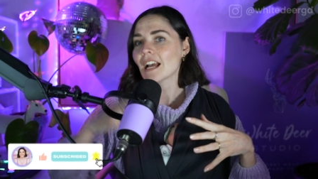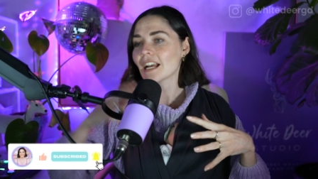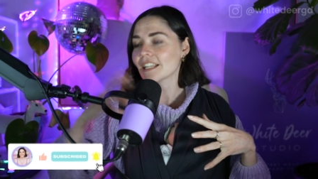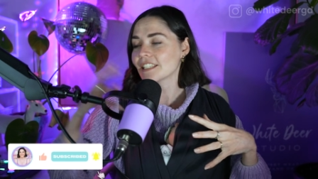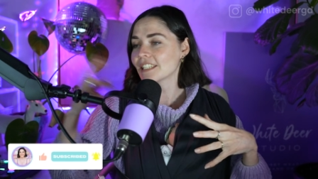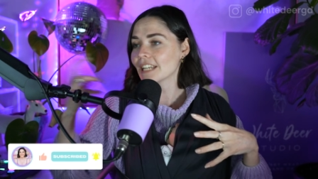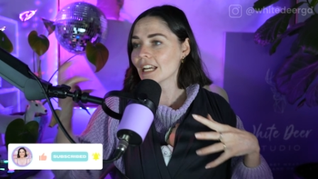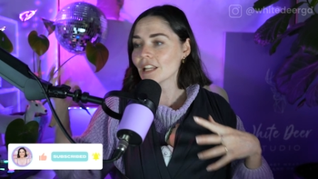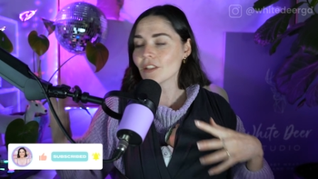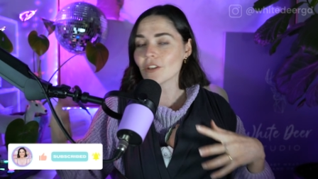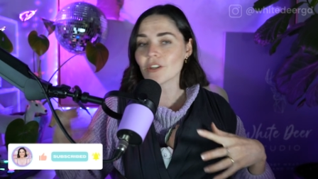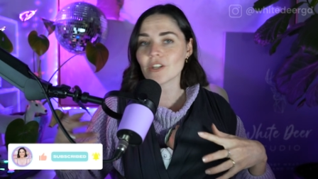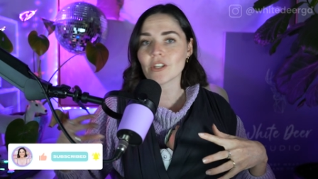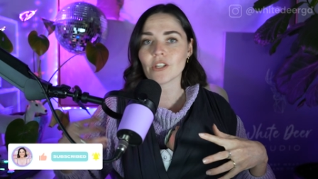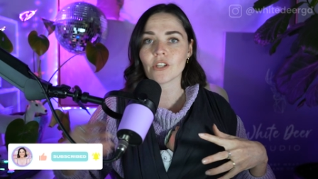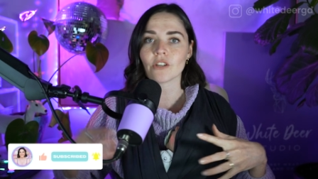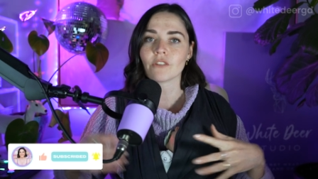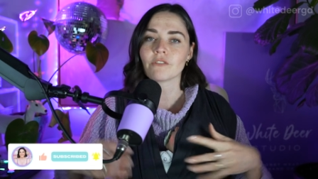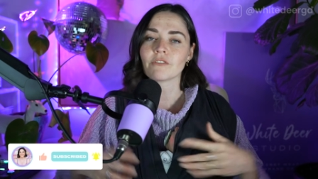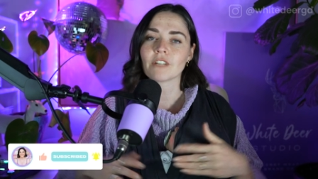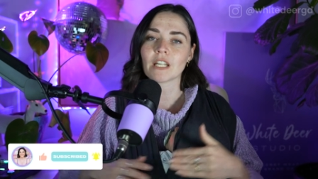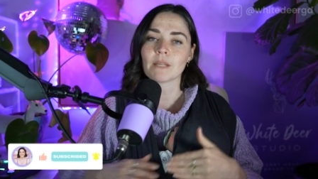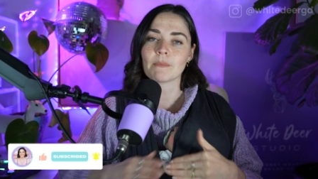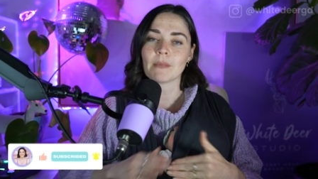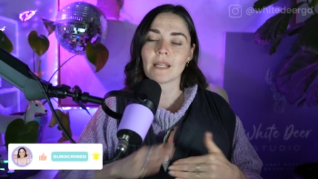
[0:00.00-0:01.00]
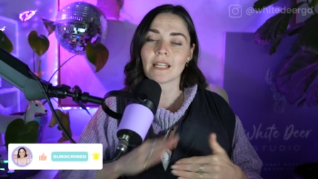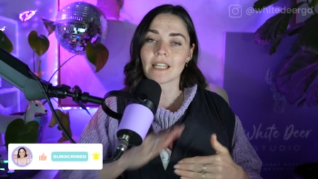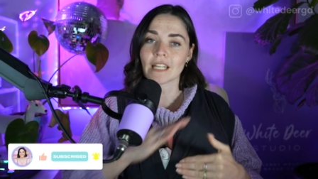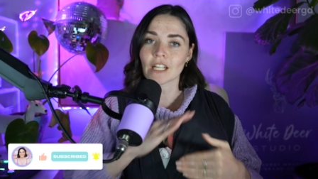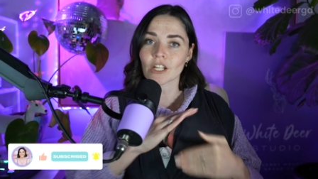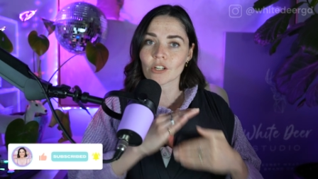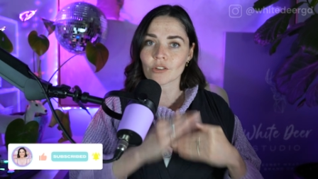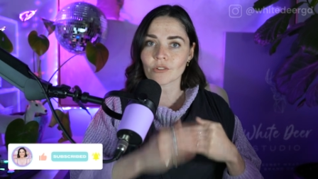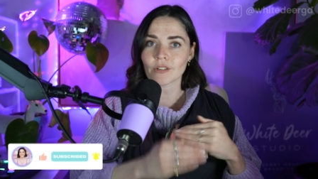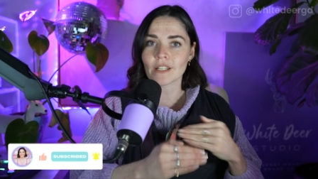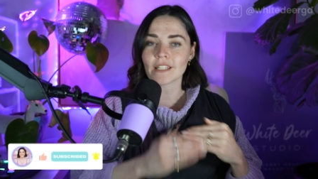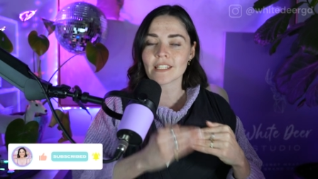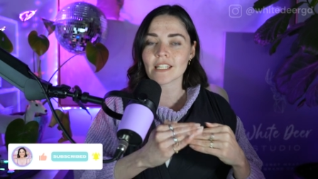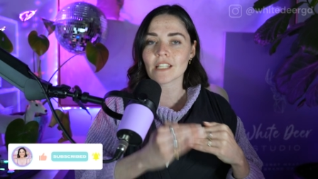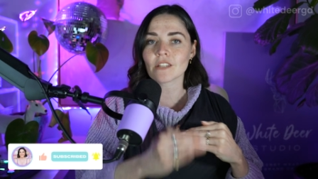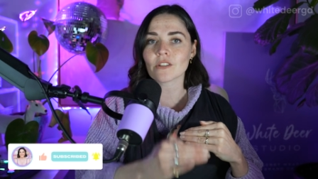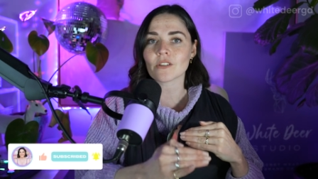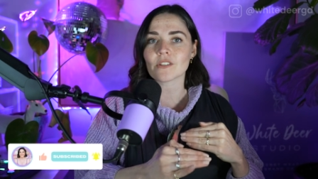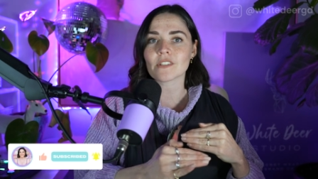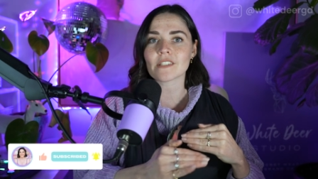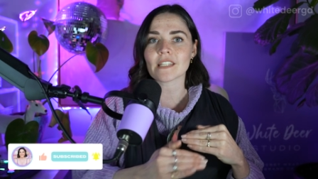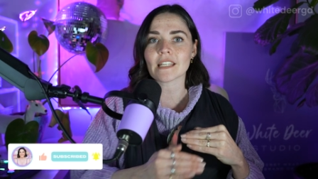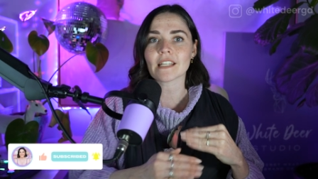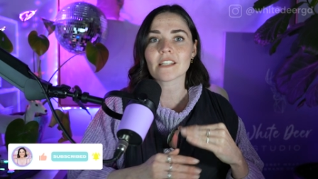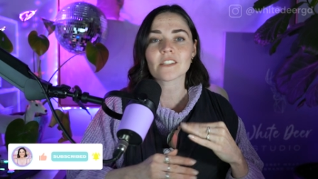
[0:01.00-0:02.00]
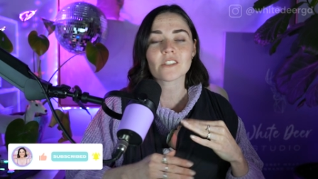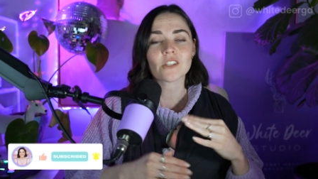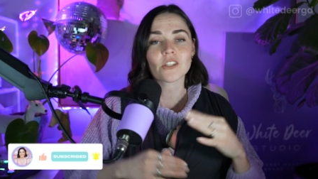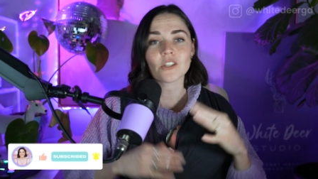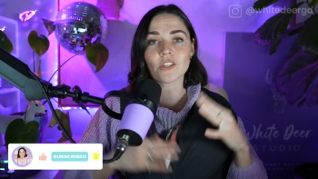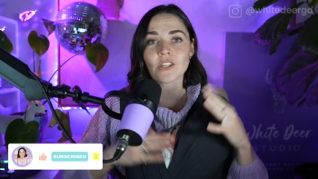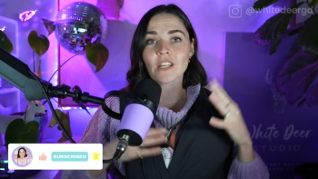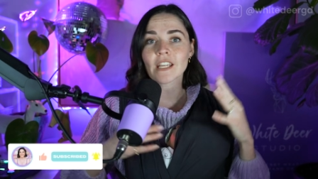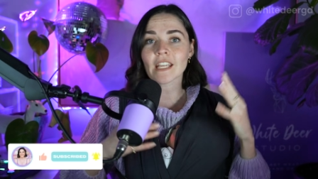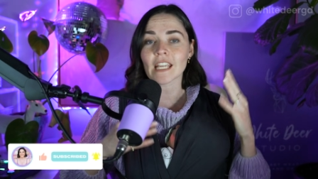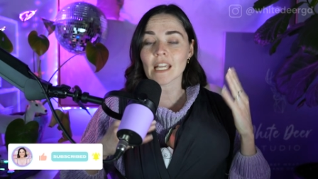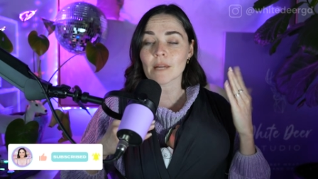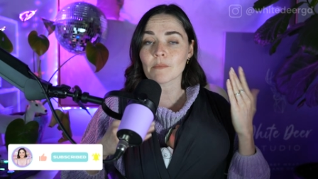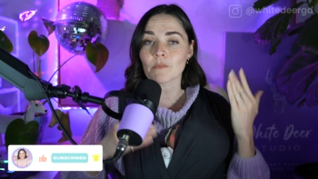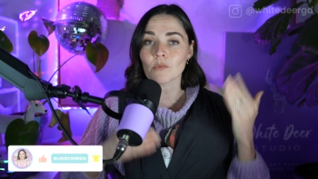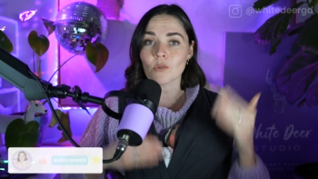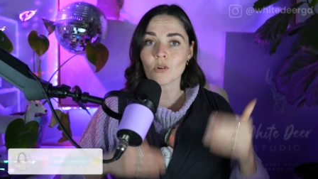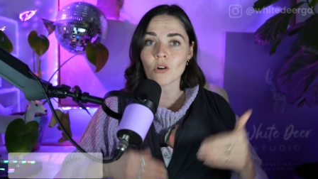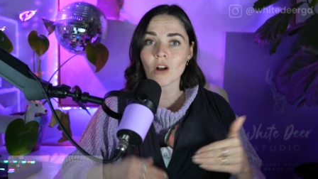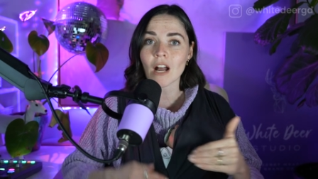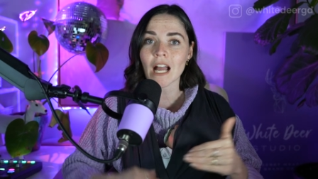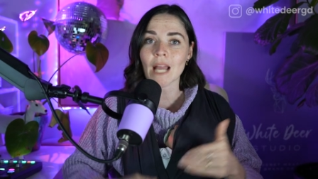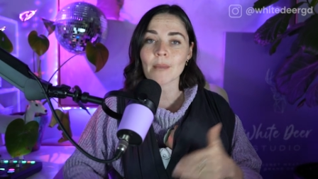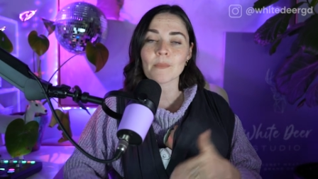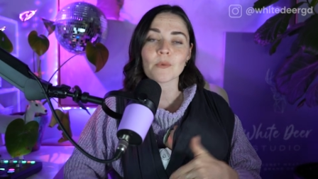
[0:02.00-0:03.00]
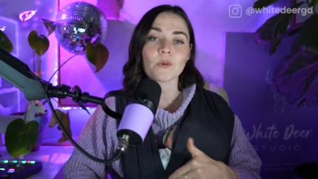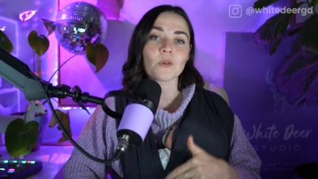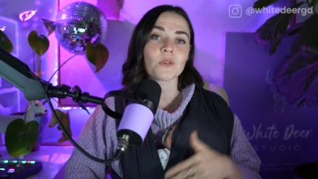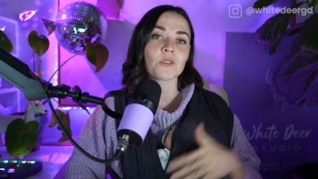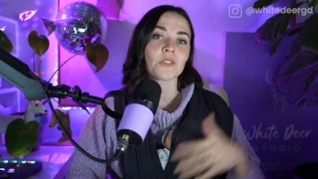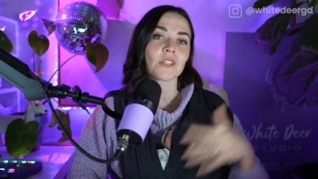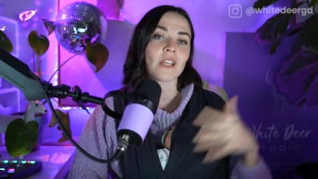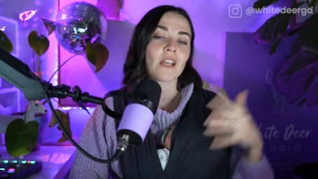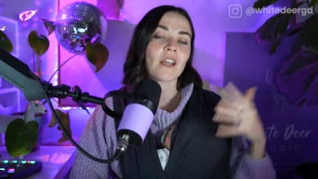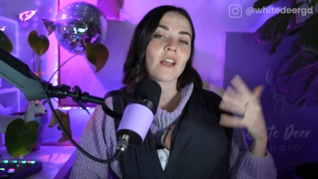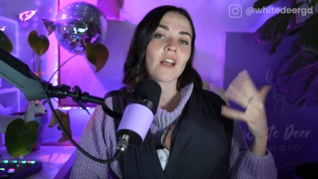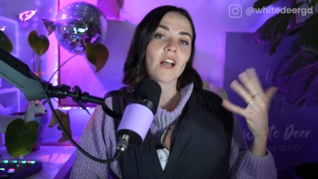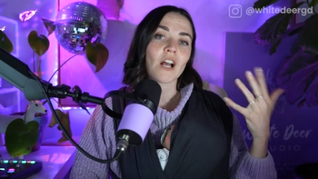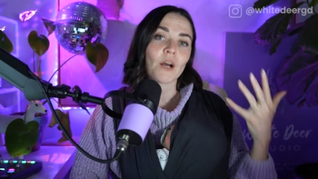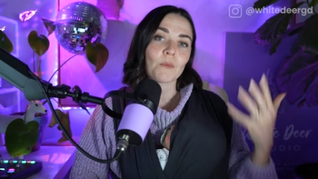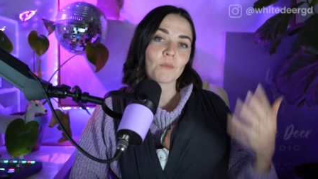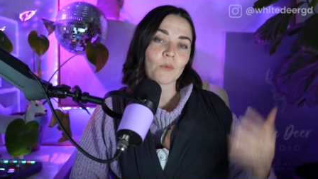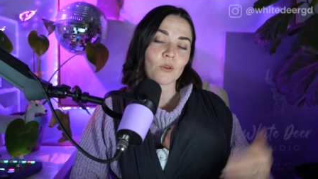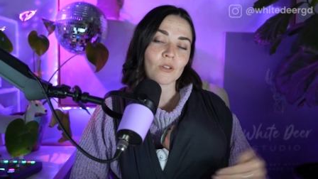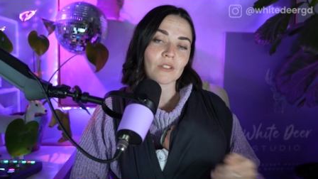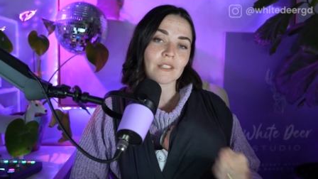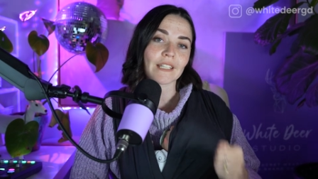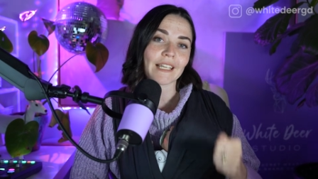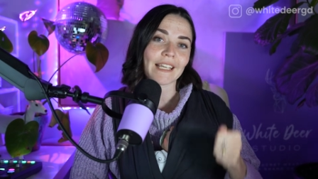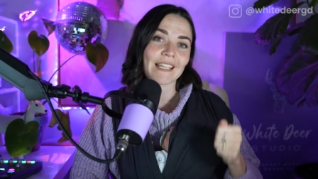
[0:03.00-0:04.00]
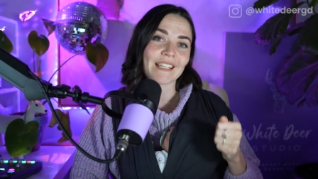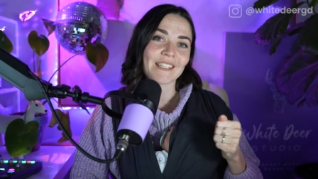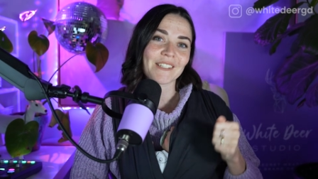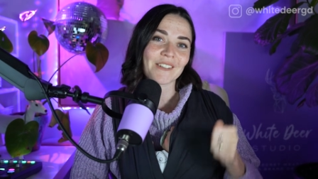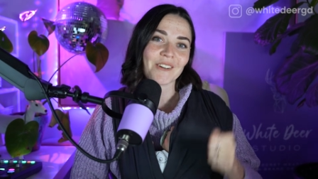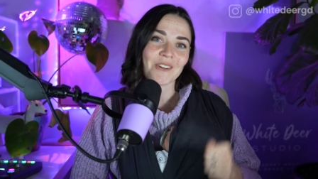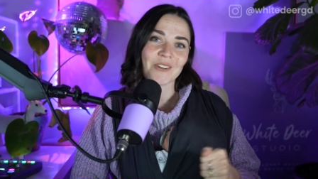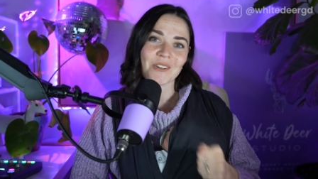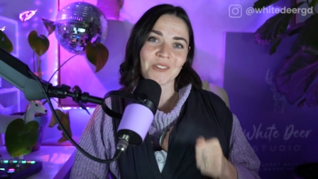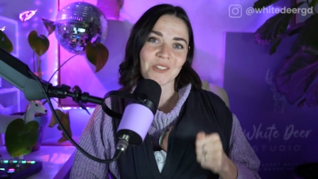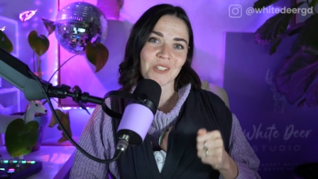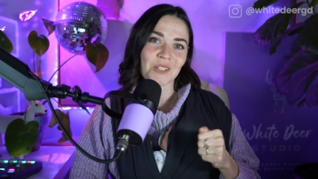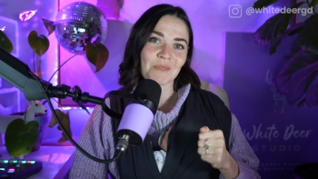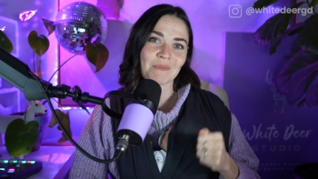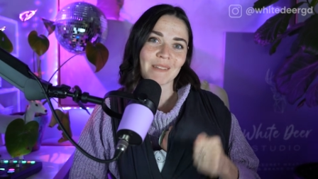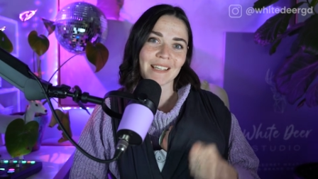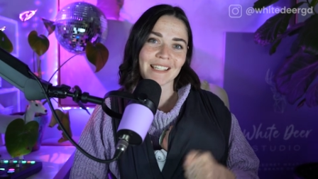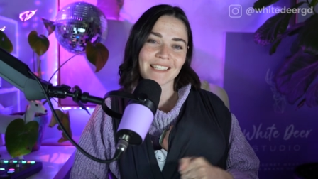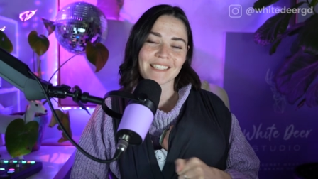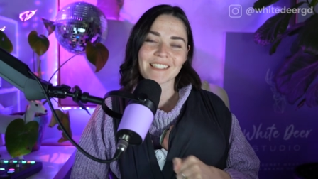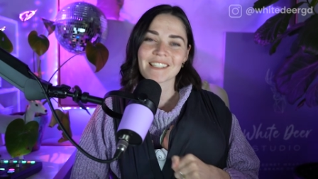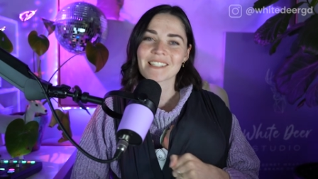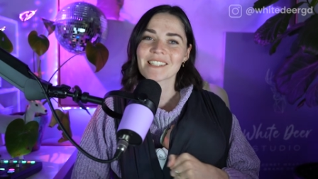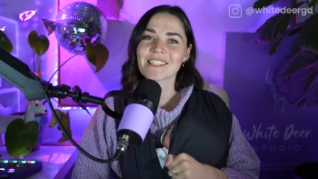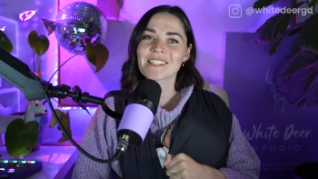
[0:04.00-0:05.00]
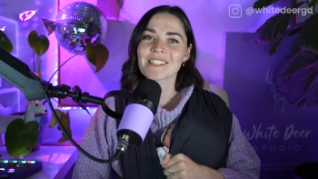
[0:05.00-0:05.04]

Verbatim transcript: downloading your freebie, and increasing those things so that you can get more eyeballs and more leads on your business.